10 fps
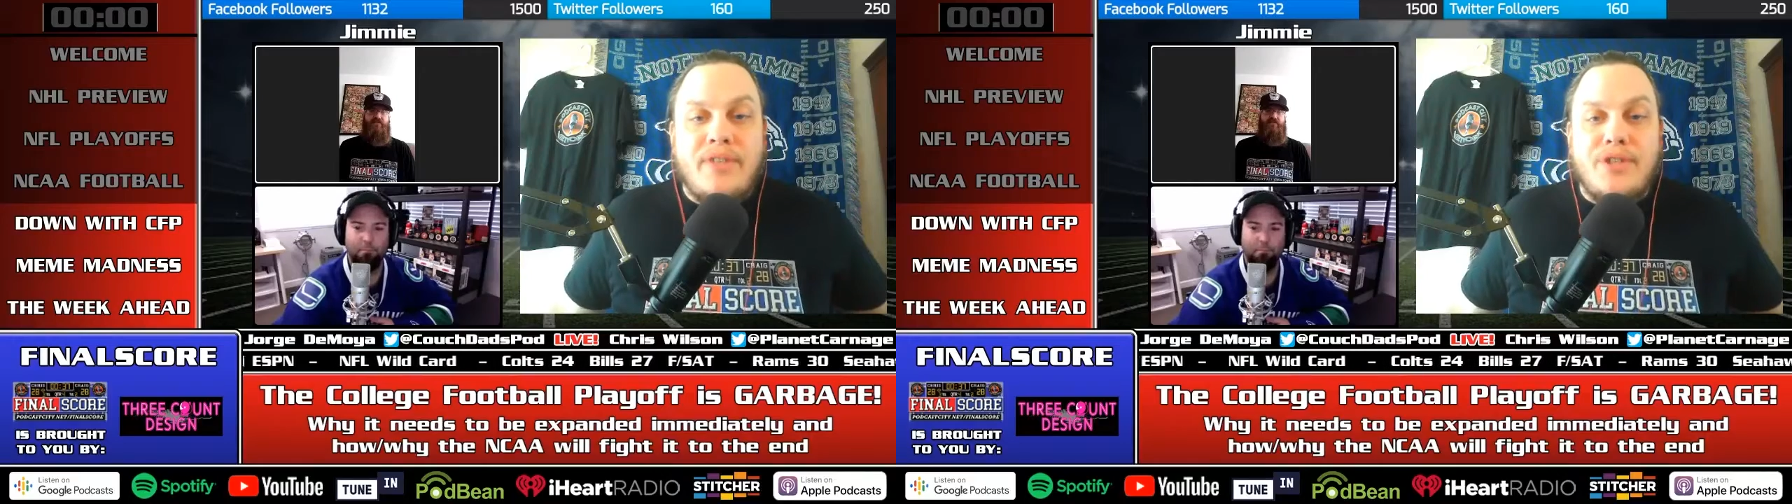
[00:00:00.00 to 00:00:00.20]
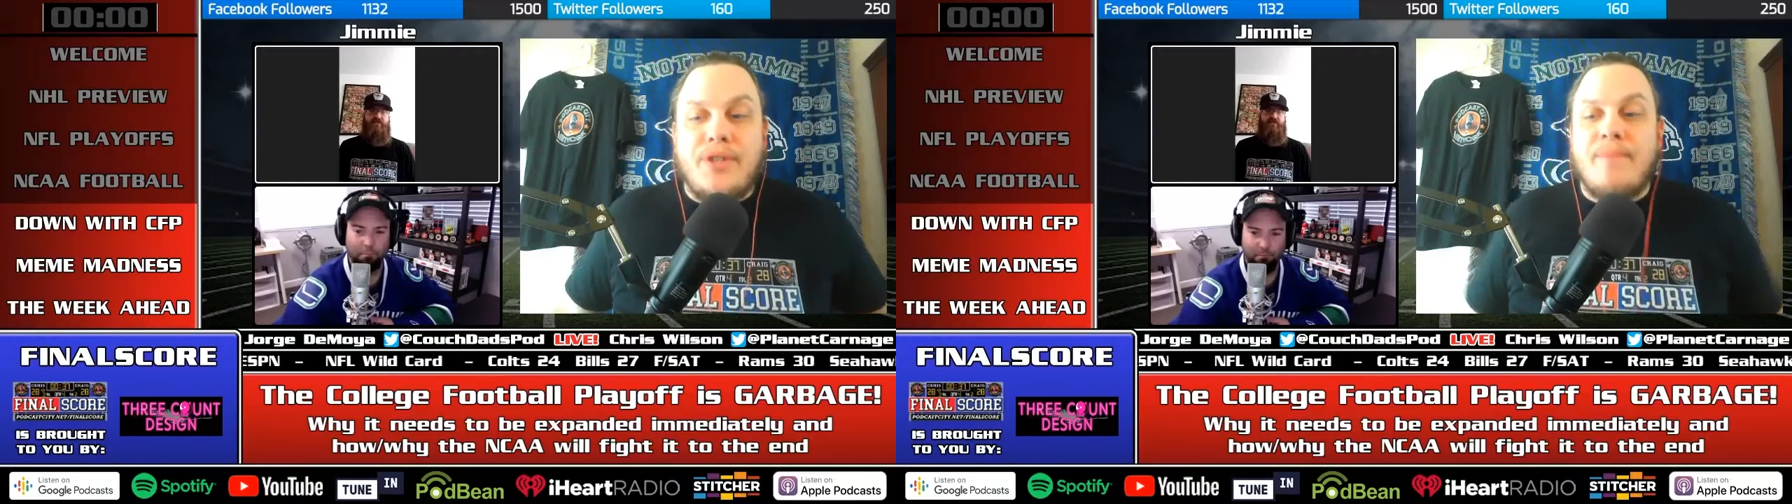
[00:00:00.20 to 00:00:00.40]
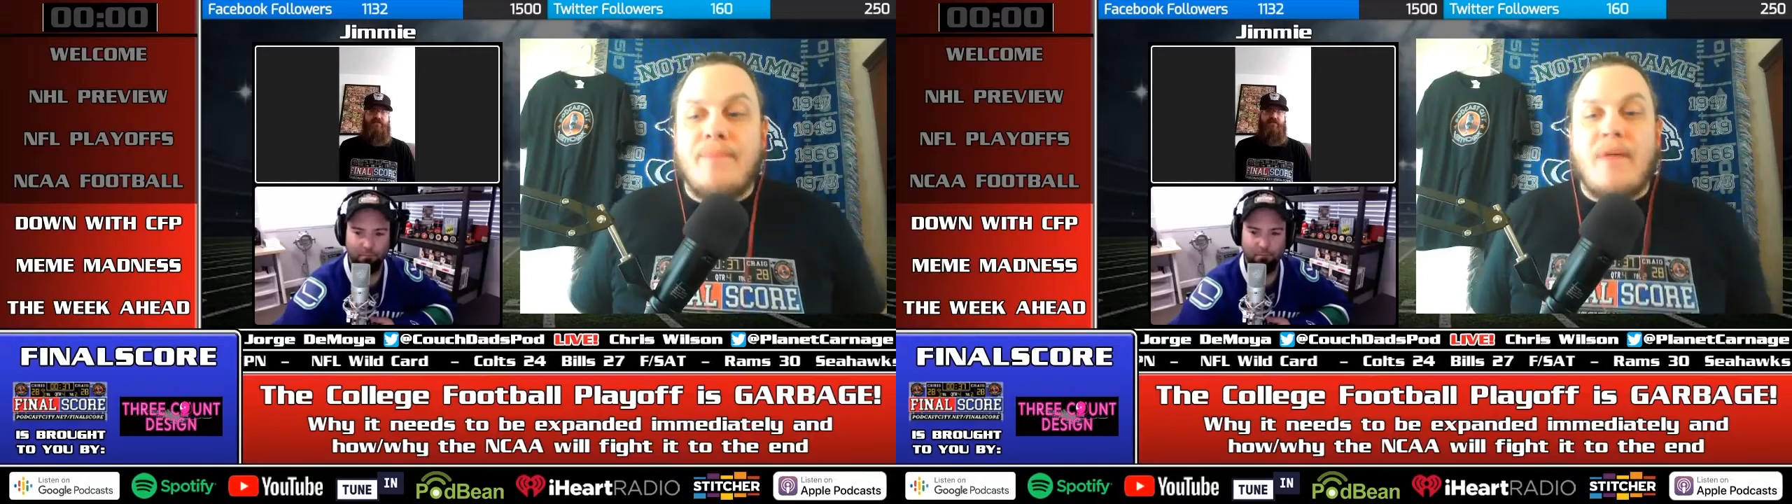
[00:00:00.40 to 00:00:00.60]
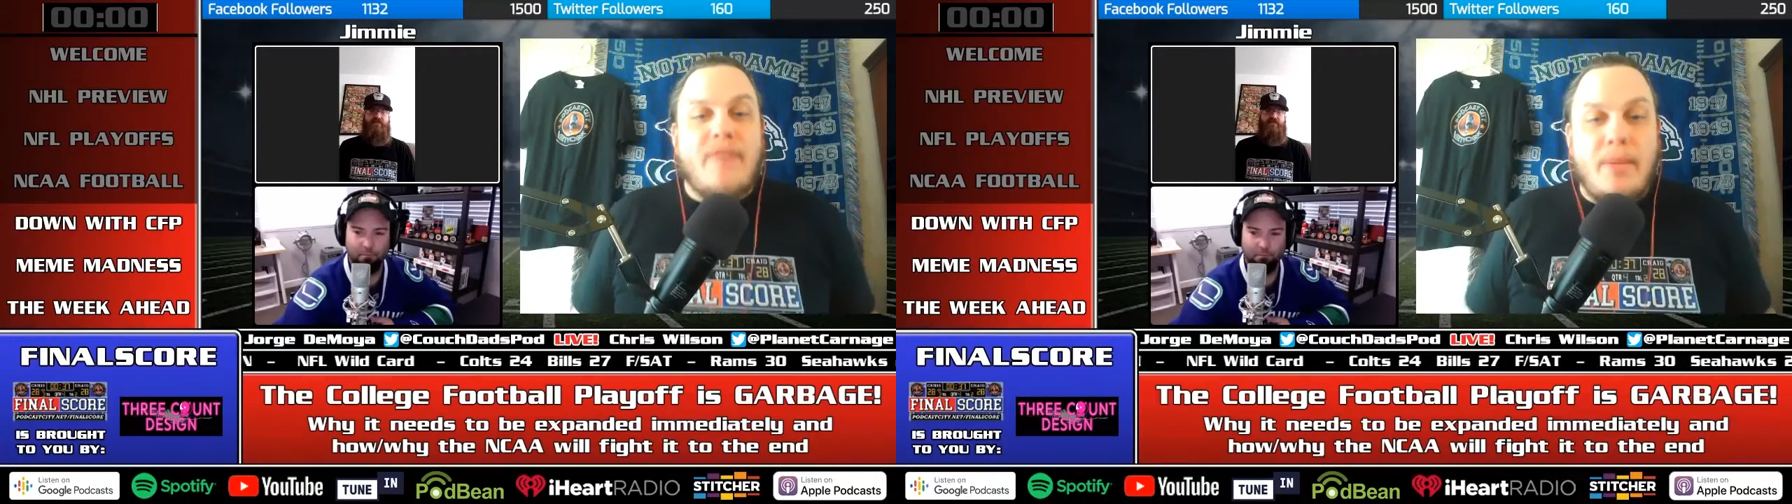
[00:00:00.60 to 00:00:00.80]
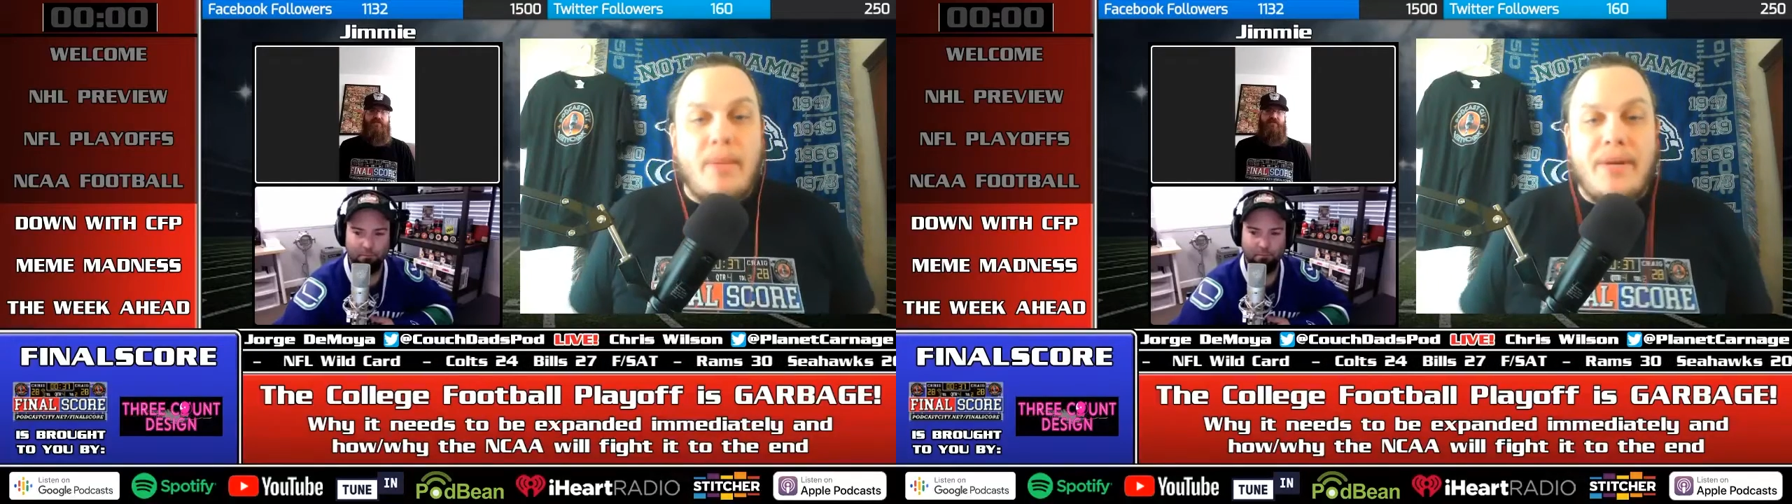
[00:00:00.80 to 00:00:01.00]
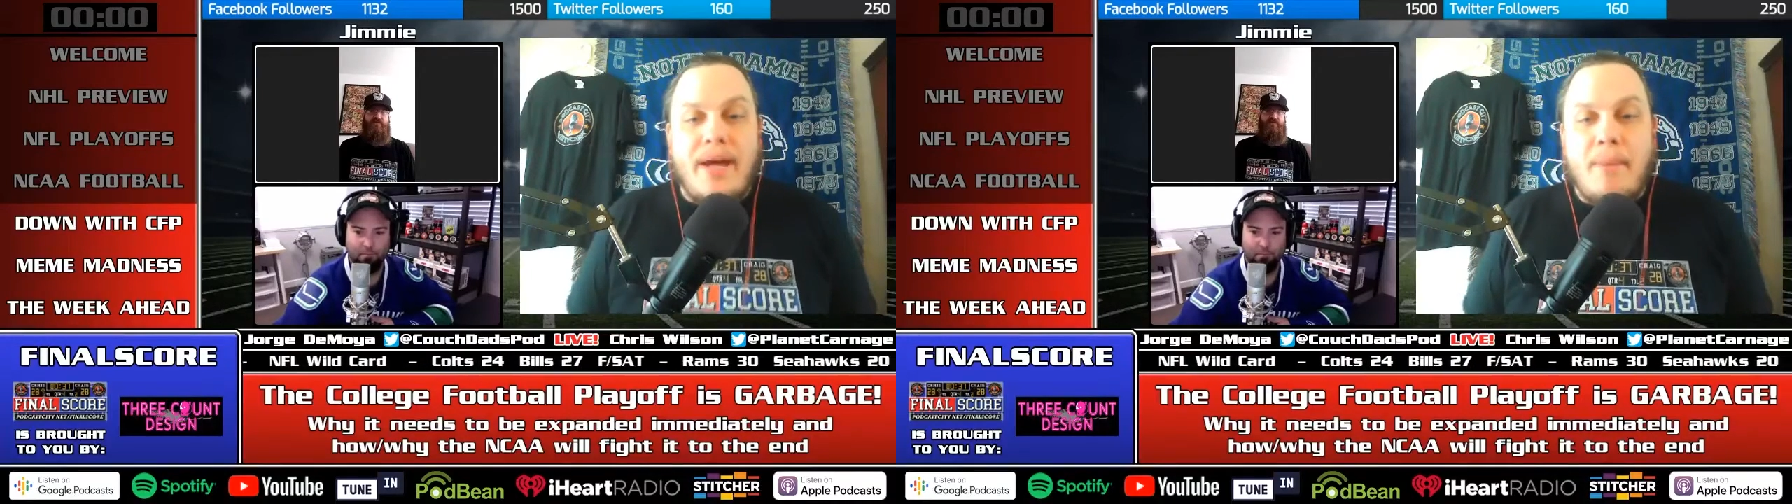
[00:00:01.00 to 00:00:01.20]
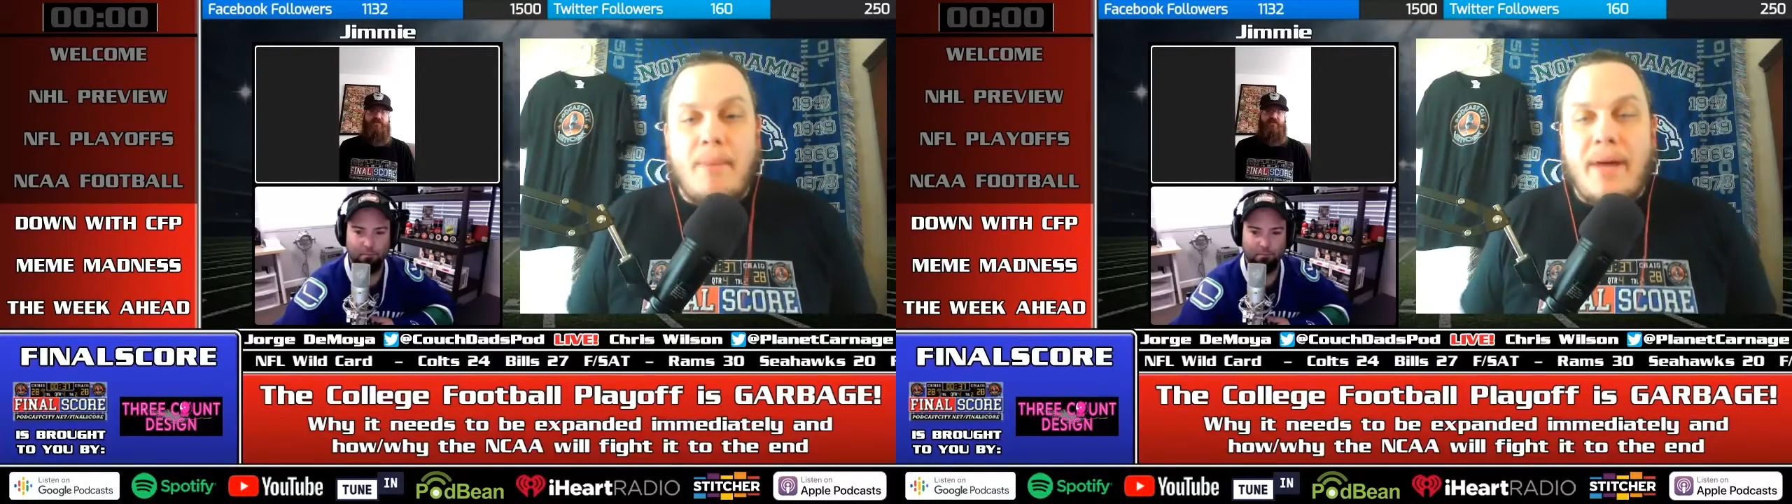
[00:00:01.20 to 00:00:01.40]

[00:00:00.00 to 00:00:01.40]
T-shirt available now.